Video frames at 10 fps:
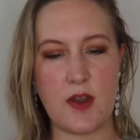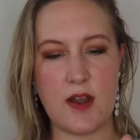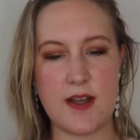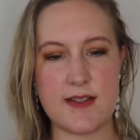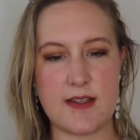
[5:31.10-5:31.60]

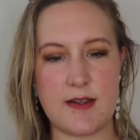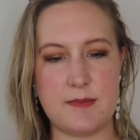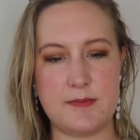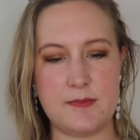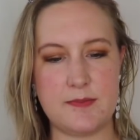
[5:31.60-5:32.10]

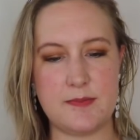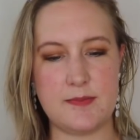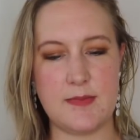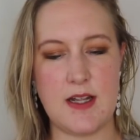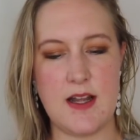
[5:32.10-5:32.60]
Awesome.
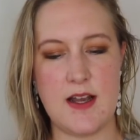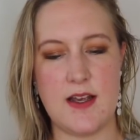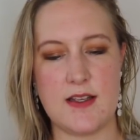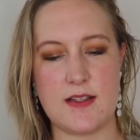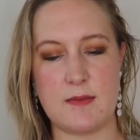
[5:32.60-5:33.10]

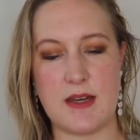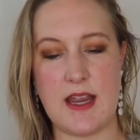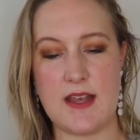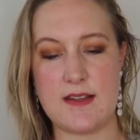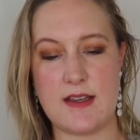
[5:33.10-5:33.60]
So I'm
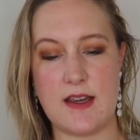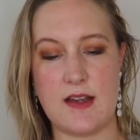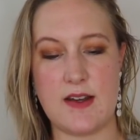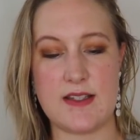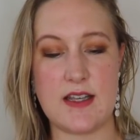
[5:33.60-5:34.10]
guessing,
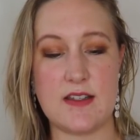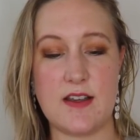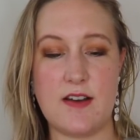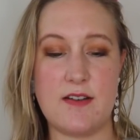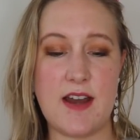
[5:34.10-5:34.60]
oh, it says,
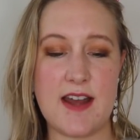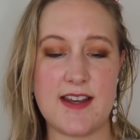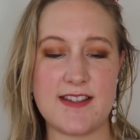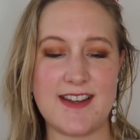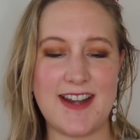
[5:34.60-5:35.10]
oh, not
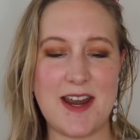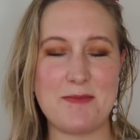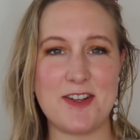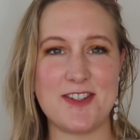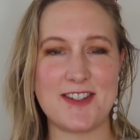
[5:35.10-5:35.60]
tested on
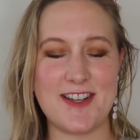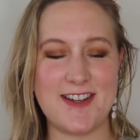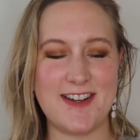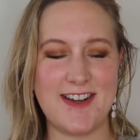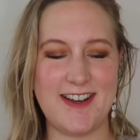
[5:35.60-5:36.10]
animals,
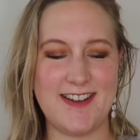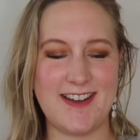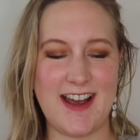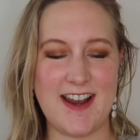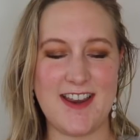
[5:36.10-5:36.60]
good.
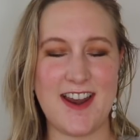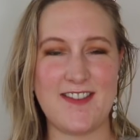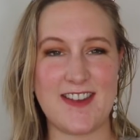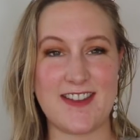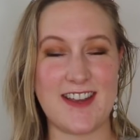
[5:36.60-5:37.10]
I, none
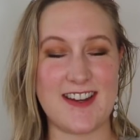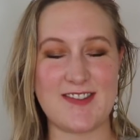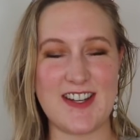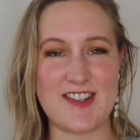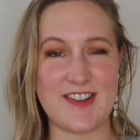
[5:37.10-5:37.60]
of the things
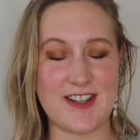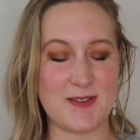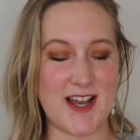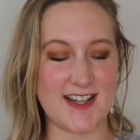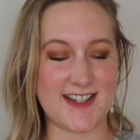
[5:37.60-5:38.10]
featured in this
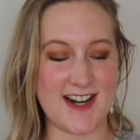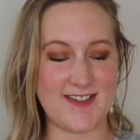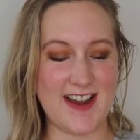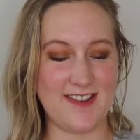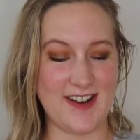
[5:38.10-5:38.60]
box
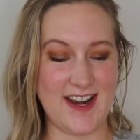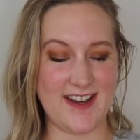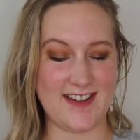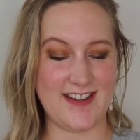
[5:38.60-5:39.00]
are, by the way.